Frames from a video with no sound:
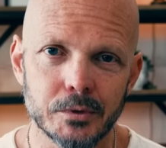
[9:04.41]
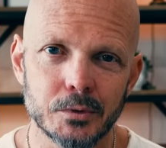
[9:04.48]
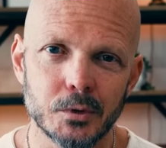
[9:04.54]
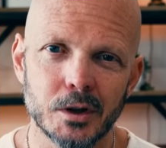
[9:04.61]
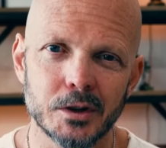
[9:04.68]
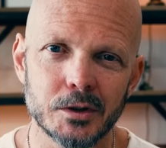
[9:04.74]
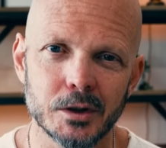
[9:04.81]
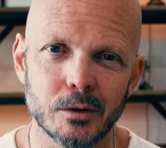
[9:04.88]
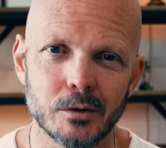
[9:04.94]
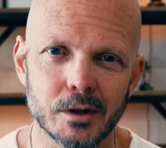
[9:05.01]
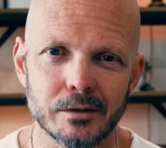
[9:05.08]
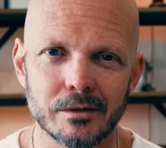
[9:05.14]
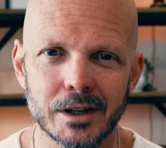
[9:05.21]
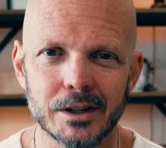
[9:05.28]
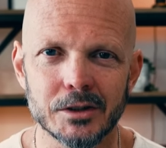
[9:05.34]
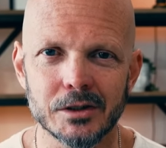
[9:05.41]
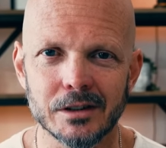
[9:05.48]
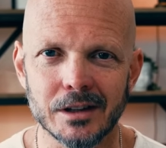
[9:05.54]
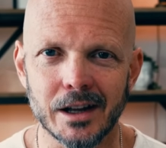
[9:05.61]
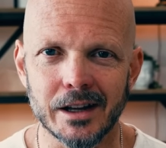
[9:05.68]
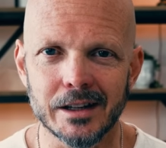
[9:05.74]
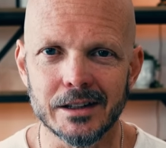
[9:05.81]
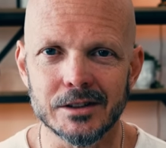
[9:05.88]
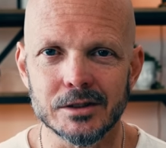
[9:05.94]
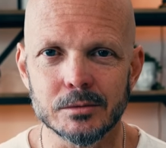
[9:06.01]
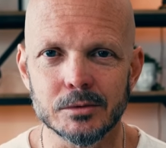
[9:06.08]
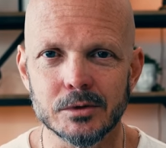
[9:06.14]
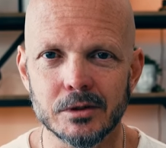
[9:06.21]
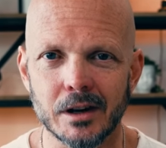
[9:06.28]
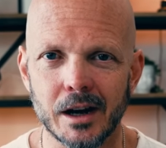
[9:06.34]
Before I do, I want to invite you to like,
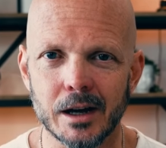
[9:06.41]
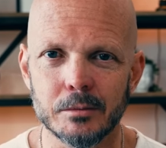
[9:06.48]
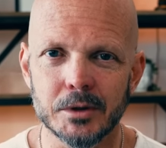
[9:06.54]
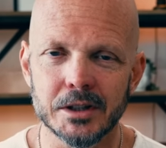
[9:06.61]
subscribe,